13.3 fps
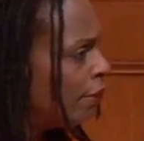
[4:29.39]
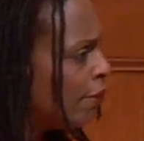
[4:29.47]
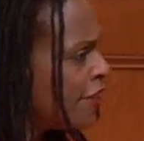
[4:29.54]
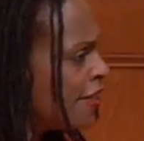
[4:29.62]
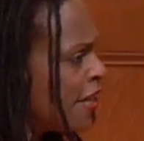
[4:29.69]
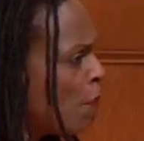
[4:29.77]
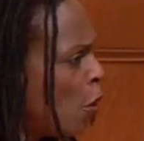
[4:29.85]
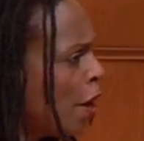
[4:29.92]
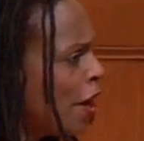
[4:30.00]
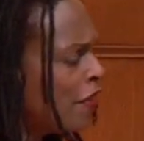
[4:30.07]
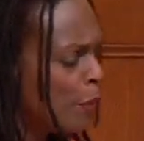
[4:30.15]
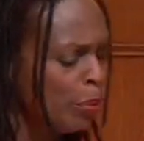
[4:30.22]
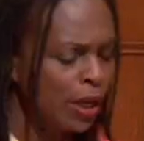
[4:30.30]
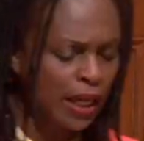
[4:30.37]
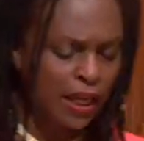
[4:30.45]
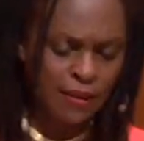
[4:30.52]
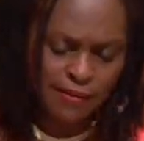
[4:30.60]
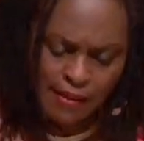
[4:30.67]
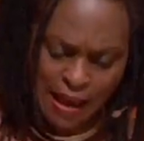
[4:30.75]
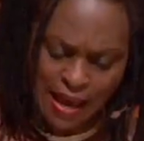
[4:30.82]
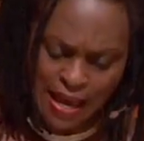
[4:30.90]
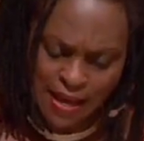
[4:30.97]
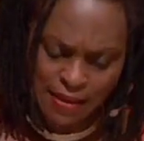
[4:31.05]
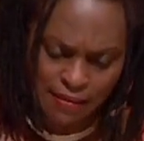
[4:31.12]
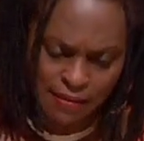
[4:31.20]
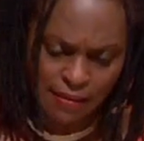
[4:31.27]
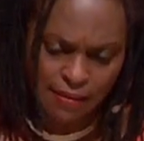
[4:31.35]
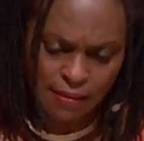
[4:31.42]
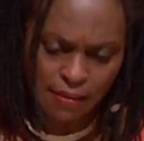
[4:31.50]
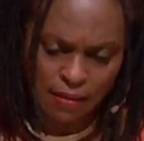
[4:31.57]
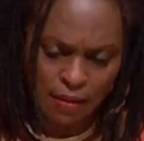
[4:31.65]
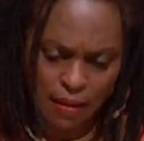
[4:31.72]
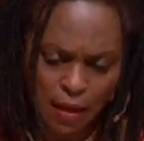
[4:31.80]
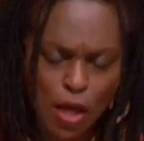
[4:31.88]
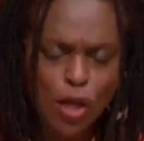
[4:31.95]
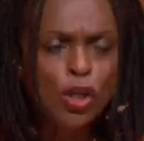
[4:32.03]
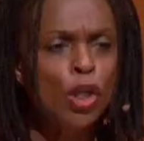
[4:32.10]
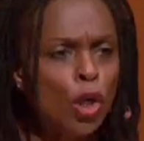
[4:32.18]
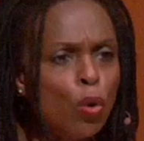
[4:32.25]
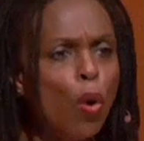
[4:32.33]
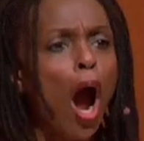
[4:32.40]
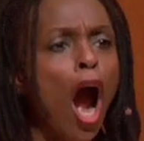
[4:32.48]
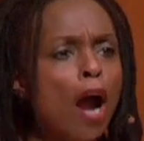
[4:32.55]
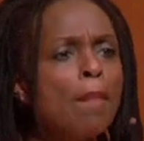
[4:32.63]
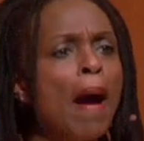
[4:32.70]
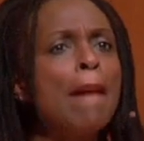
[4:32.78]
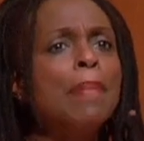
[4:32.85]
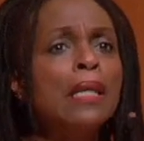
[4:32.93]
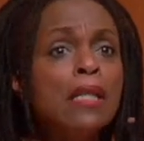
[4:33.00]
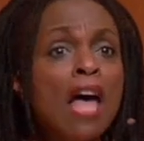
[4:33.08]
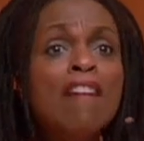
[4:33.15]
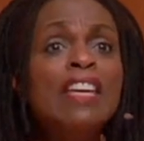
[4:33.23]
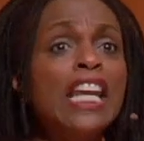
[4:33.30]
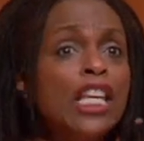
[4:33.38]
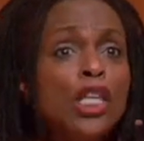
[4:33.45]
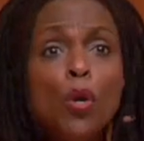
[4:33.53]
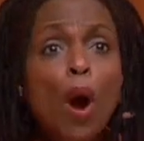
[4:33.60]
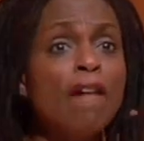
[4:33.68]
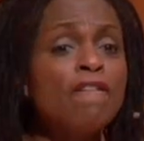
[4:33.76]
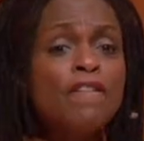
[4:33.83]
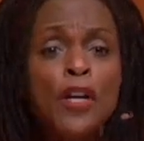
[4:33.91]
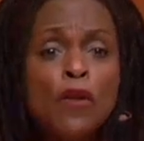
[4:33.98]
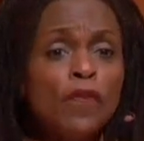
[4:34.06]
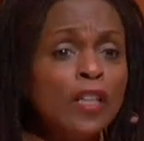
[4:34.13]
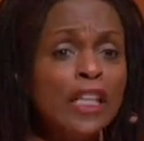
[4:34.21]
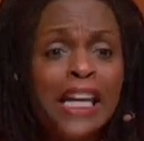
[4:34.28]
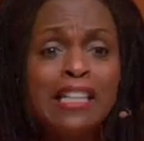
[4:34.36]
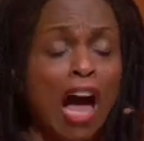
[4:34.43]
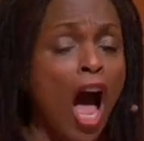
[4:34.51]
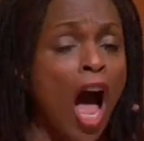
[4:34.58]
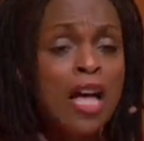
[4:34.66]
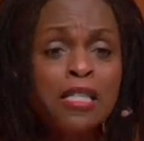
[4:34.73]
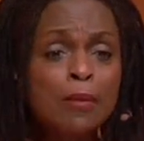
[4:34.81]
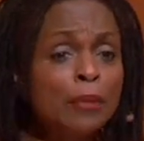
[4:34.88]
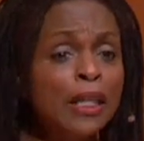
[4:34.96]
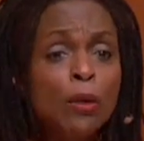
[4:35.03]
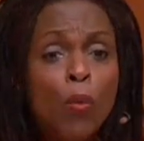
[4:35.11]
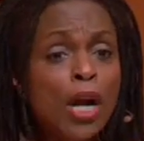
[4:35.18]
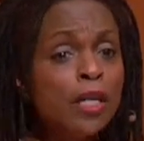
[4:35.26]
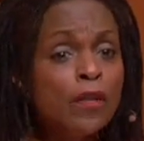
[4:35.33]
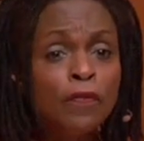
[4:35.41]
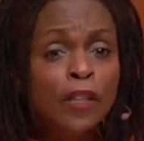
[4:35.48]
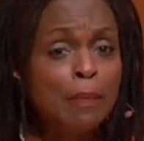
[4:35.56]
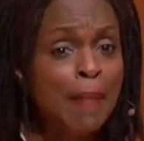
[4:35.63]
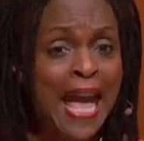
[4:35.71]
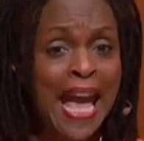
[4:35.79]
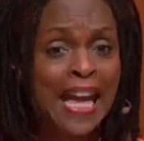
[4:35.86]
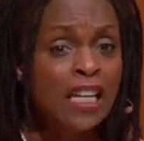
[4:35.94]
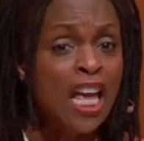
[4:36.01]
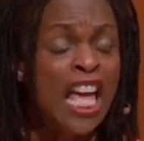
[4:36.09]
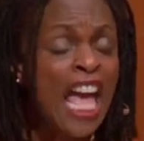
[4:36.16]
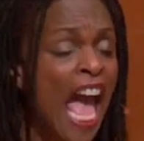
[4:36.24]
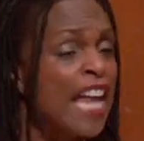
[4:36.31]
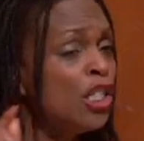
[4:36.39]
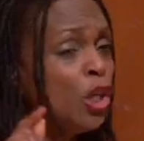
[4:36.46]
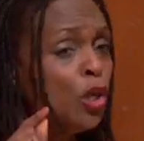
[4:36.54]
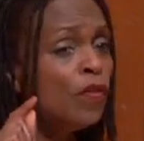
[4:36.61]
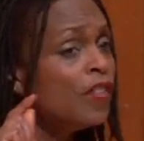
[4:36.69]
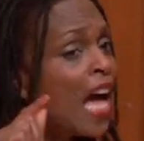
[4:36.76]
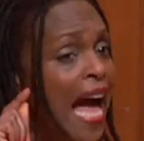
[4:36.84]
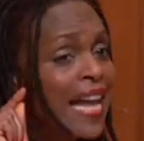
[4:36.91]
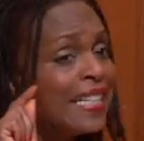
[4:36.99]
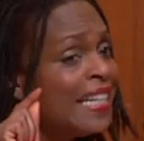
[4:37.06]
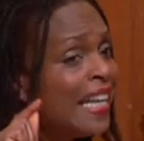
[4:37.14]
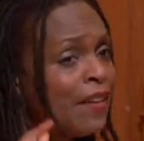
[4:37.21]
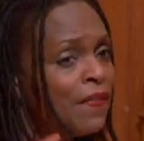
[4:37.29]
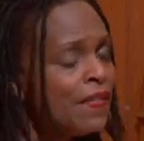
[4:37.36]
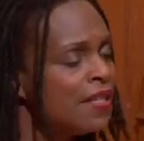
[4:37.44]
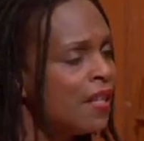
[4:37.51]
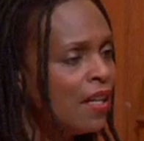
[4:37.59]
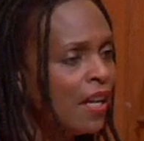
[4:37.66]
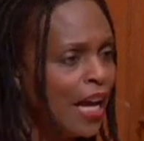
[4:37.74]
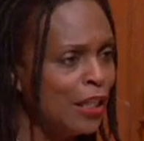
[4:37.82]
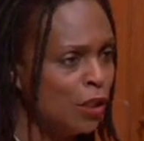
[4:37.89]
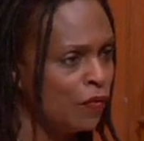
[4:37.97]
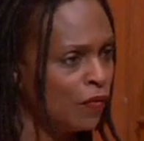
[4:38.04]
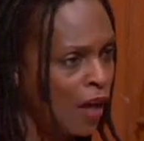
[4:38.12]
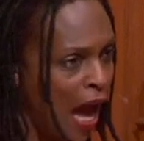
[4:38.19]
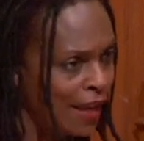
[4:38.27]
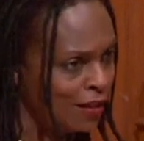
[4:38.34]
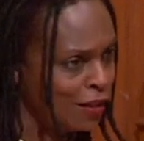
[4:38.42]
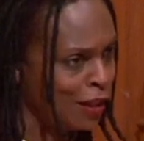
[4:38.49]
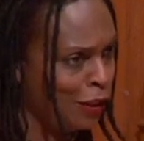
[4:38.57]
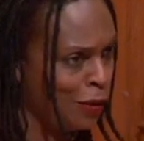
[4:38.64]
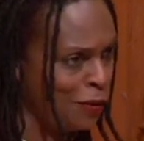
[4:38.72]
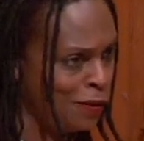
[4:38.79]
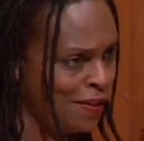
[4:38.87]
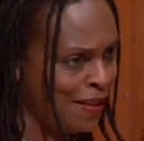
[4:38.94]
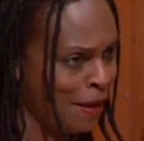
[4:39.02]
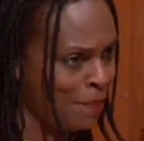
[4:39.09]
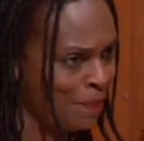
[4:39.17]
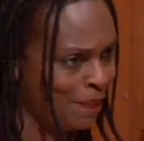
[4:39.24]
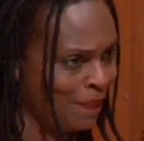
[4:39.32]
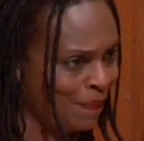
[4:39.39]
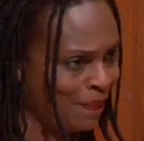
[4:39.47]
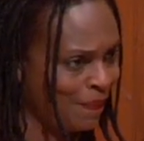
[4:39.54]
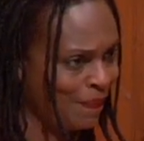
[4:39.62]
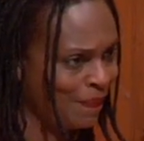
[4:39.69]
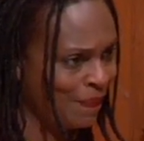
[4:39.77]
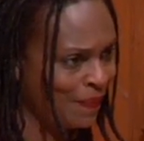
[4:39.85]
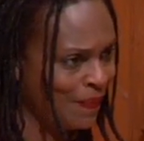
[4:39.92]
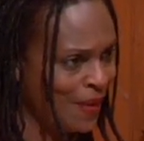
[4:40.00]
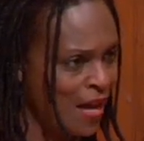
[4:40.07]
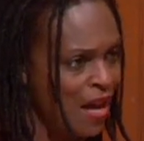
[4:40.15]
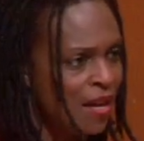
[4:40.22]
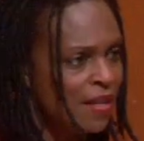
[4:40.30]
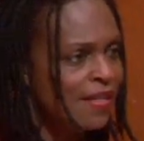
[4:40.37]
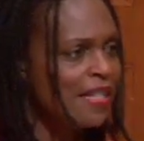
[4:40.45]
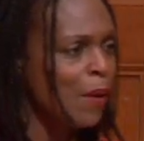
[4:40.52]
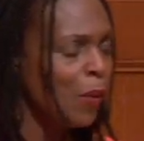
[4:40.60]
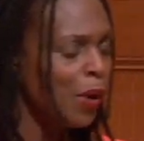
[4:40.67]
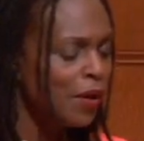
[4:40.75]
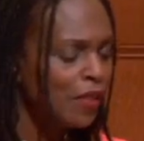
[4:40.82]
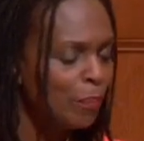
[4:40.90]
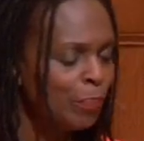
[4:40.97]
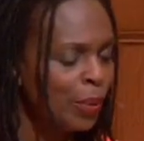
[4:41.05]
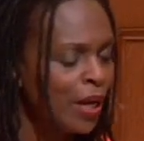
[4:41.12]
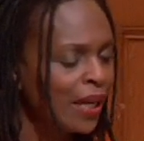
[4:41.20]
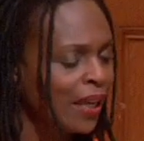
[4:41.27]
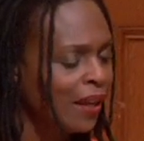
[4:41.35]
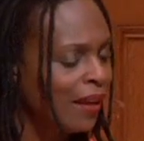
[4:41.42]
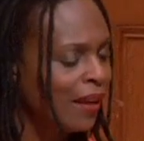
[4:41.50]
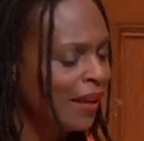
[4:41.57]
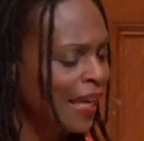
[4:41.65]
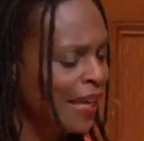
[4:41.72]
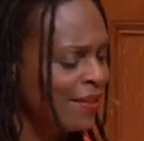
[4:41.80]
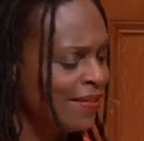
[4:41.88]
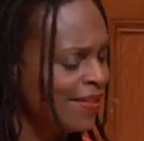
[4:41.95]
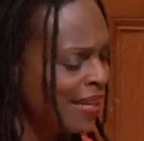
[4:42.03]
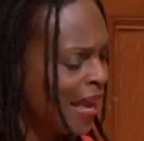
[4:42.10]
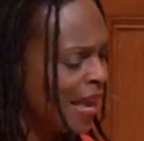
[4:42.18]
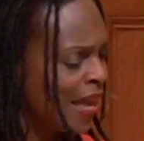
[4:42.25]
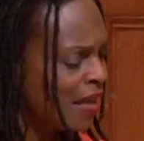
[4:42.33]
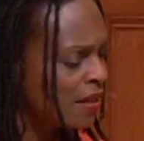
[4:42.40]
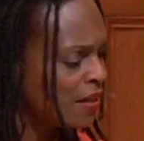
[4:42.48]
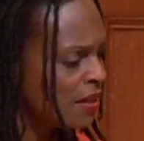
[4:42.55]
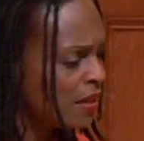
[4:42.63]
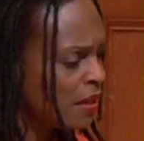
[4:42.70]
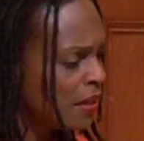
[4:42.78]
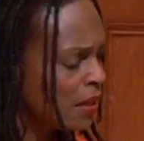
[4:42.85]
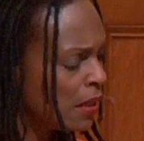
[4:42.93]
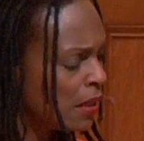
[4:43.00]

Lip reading: Somewhere in the book it says, "You are my beloved and you are fearfully and awesomely, wonderfully made, and you've got gifts and you've got to use them." Somewhere in the book it says,